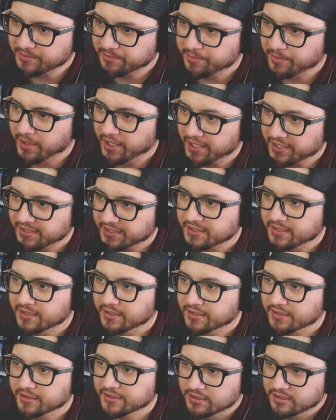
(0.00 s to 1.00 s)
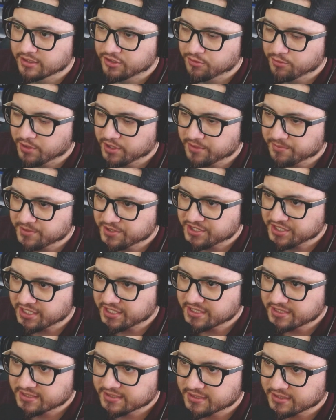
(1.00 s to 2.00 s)
But the
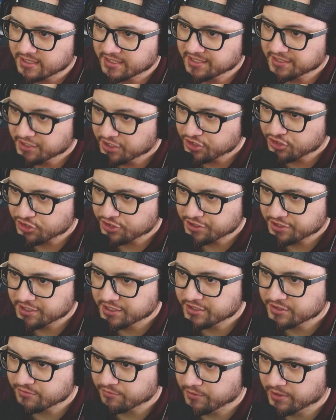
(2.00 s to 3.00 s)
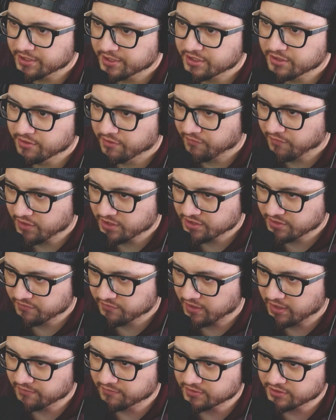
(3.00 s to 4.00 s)
200% condition is what Universe
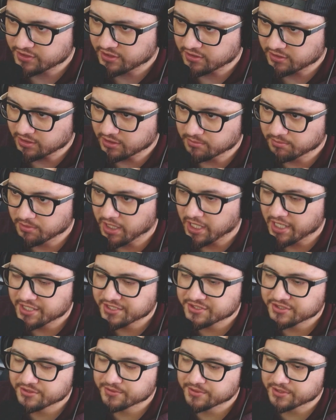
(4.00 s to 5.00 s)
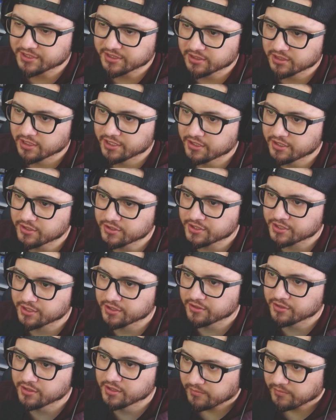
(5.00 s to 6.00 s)
Survival Saga applies to in their leader skill.